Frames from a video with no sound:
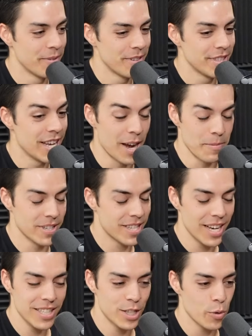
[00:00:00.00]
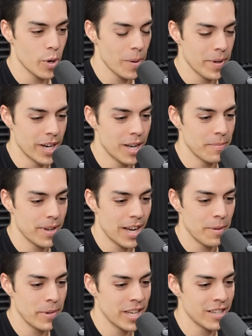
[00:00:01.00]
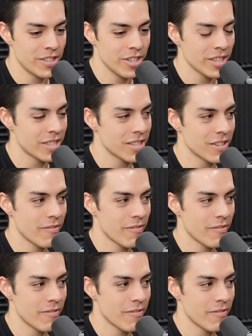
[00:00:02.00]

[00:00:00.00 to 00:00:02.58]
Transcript: Yeah, besides the warming up, I mean, just